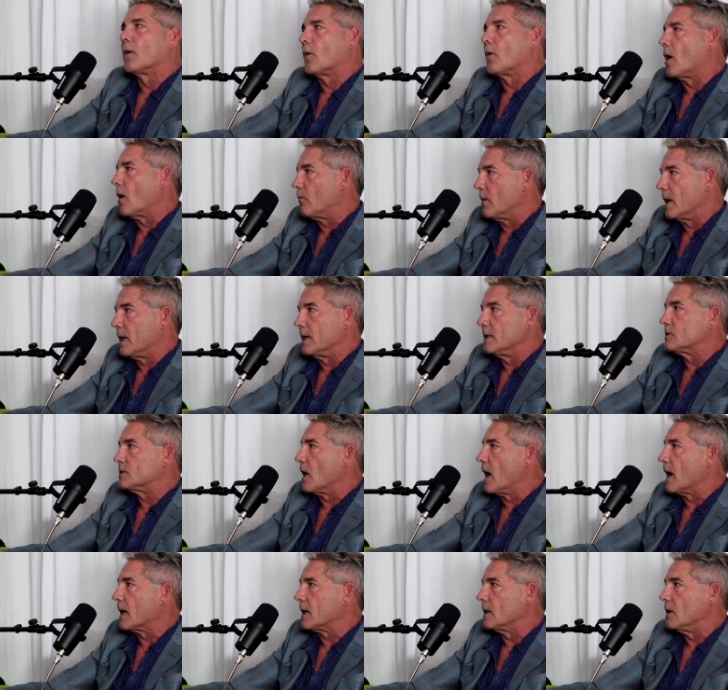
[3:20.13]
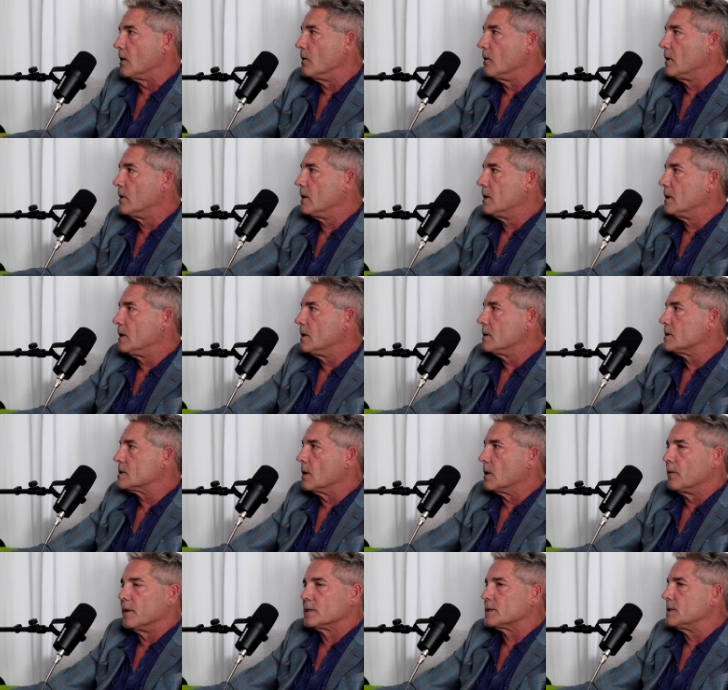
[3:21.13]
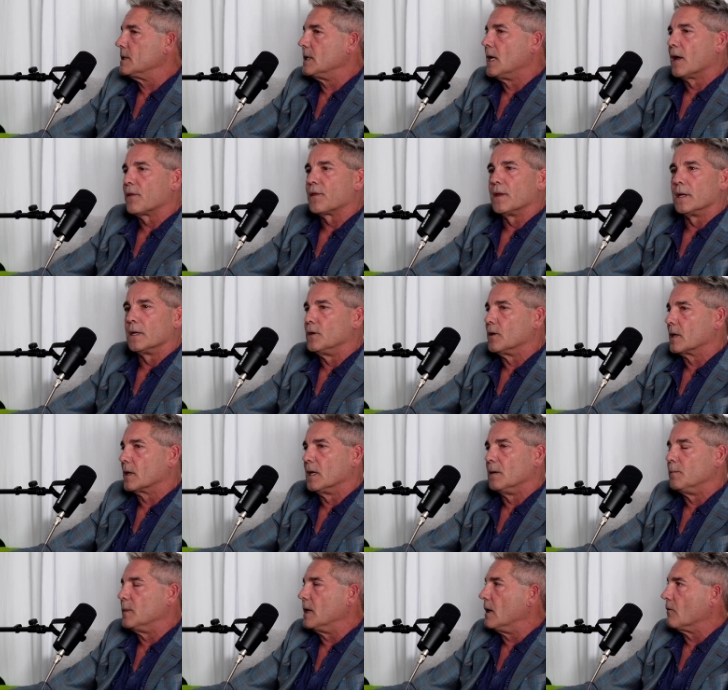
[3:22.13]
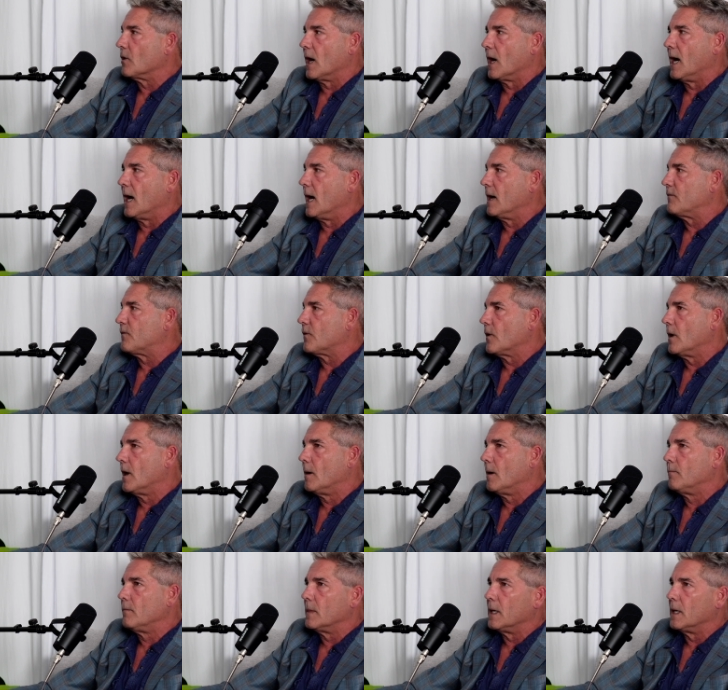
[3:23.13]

already tracking you. So there's nothing you're going to be able to hide from.